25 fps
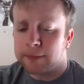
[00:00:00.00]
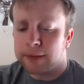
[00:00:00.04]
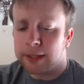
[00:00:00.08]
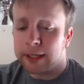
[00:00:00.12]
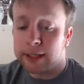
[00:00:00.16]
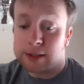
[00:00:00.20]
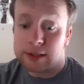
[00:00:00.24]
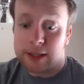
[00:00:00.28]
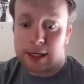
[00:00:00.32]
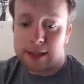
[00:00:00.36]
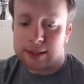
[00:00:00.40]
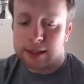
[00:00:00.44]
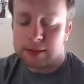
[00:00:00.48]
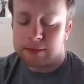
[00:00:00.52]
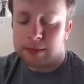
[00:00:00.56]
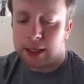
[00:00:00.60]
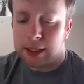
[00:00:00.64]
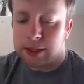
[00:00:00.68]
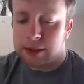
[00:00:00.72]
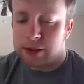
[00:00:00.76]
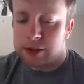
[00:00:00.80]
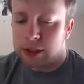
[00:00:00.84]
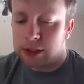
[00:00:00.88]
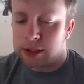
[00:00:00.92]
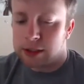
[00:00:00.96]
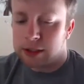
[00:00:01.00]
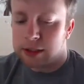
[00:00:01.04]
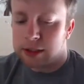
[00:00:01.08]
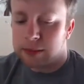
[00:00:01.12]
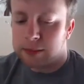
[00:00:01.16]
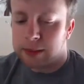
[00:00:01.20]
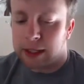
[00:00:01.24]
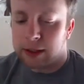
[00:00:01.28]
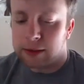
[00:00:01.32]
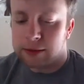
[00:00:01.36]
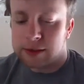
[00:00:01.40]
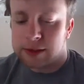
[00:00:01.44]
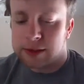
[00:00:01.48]
like Jess had mentioned,
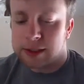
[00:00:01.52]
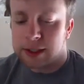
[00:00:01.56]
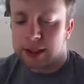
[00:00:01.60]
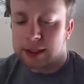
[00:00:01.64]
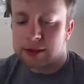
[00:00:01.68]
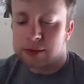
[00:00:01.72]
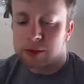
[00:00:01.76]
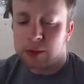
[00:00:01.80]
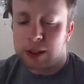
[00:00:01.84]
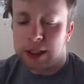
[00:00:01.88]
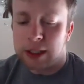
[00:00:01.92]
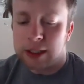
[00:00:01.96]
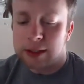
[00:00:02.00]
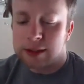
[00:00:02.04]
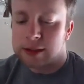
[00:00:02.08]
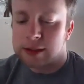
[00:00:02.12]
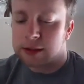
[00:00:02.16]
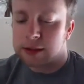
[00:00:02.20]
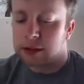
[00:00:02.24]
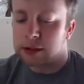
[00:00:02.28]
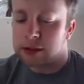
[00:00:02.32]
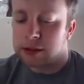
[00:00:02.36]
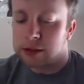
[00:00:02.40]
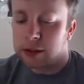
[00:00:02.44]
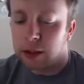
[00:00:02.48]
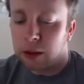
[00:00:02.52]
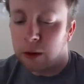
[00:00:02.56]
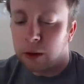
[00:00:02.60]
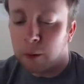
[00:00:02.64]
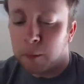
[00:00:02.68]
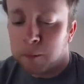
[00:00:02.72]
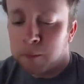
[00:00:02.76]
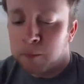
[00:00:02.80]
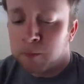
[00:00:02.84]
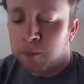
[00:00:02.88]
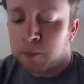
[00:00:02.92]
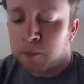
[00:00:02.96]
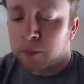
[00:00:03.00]
about 6 weeks or so
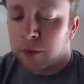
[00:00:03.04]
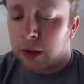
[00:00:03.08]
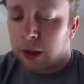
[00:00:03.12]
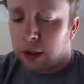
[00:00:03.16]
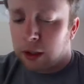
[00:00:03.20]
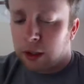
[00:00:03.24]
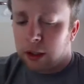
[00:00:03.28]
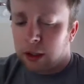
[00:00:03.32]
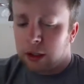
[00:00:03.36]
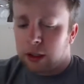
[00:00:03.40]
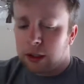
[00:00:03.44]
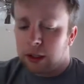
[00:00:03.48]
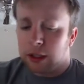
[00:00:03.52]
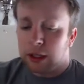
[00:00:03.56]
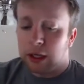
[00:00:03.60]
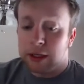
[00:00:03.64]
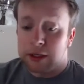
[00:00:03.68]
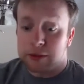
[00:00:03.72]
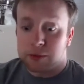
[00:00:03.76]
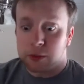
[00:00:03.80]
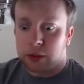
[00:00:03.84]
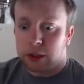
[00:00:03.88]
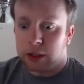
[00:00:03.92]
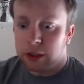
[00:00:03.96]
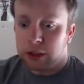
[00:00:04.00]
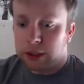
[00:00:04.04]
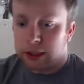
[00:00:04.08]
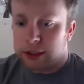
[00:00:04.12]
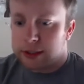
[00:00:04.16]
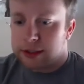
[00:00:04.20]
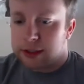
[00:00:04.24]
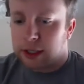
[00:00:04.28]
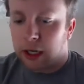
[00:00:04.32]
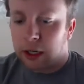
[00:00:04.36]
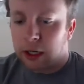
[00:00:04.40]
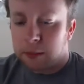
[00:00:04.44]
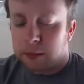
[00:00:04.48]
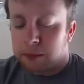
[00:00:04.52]
is where you can
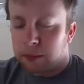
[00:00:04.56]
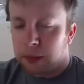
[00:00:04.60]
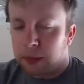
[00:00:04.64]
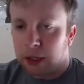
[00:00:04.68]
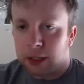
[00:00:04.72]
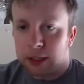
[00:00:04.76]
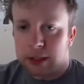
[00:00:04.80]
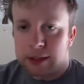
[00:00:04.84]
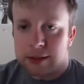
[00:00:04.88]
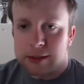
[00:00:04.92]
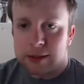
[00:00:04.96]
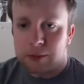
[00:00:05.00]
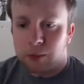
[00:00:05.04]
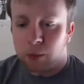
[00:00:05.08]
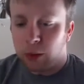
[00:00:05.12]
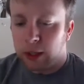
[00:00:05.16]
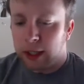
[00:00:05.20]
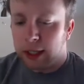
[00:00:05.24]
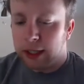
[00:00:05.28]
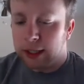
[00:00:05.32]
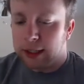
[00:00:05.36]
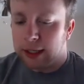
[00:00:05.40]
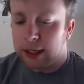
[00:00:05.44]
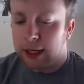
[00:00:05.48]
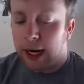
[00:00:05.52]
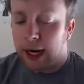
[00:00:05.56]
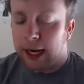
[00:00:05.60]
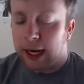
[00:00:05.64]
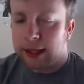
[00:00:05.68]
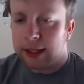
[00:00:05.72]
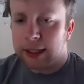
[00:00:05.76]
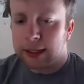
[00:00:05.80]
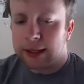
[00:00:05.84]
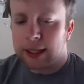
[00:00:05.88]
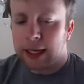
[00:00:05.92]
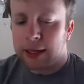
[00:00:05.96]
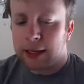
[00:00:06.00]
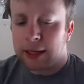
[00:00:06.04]
start bearing some weight. And I
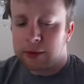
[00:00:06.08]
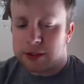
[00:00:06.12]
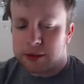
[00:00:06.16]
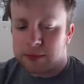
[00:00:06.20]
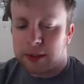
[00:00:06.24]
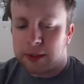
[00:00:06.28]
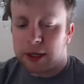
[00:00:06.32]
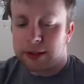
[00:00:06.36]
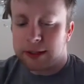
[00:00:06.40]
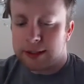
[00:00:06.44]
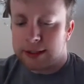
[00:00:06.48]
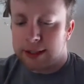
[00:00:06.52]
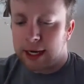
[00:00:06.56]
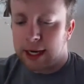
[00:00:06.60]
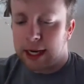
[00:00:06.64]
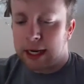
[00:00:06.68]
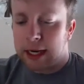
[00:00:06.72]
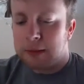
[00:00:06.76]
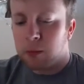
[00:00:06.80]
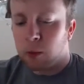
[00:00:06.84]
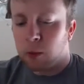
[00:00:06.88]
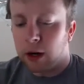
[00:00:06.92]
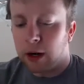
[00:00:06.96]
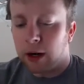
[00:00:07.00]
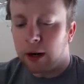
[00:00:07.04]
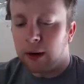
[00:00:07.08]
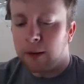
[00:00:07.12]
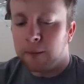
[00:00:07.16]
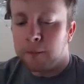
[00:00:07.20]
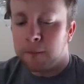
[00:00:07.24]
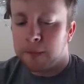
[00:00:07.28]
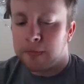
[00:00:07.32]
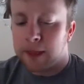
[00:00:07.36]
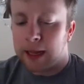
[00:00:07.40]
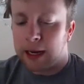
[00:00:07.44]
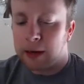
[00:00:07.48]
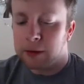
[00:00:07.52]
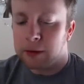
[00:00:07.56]
think that was about the time where
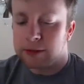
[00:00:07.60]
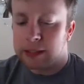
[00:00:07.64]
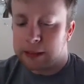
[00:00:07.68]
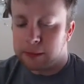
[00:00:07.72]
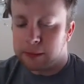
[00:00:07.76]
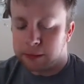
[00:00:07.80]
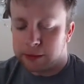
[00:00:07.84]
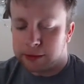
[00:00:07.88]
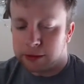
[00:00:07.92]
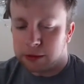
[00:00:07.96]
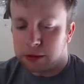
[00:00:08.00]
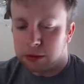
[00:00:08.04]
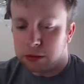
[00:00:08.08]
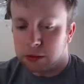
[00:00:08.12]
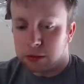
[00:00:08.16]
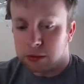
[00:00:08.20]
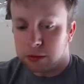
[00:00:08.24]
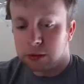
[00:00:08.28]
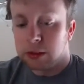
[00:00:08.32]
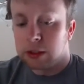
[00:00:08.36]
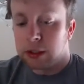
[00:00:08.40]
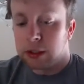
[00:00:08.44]
I was able to